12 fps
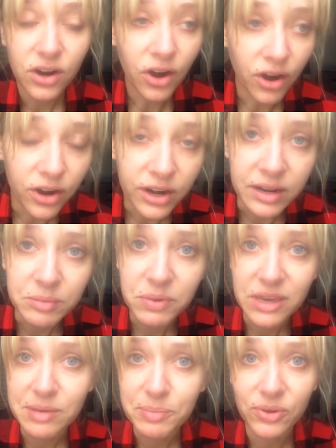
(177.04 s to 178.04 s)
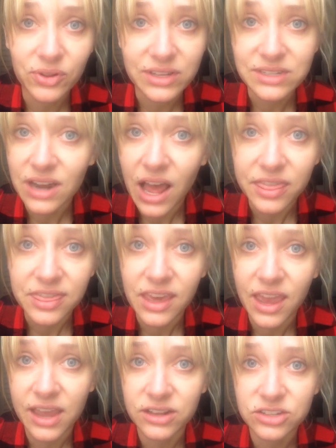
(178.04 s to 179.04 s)
Hurting people is not
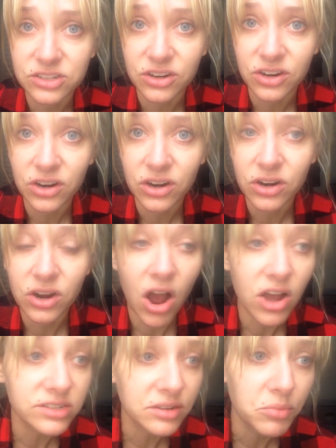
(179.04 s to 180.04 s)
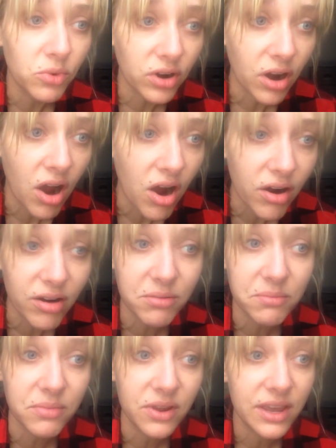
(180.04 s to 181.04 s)
the answer. Causing more
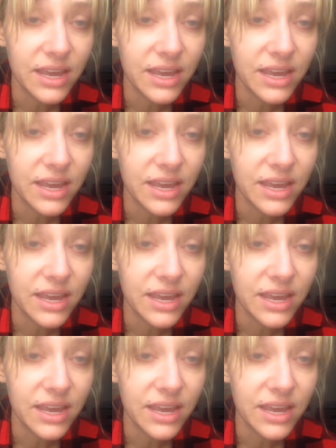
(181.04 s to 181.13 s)
harm